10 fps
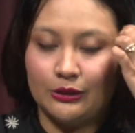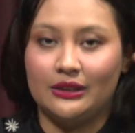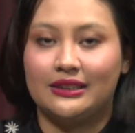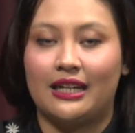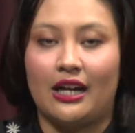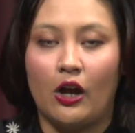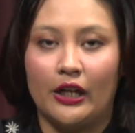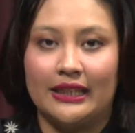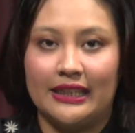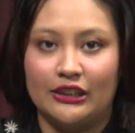So it's
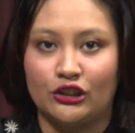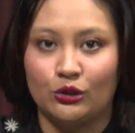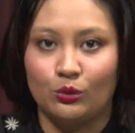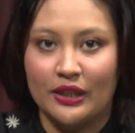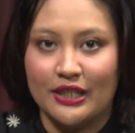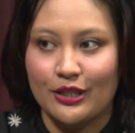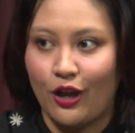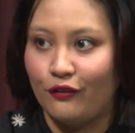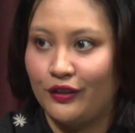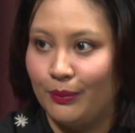on the issuance
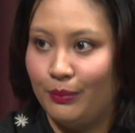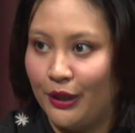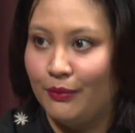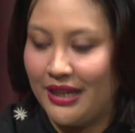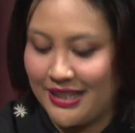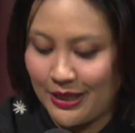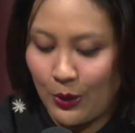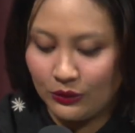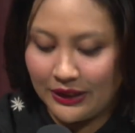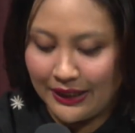of the permits
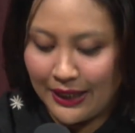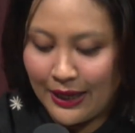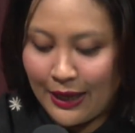only.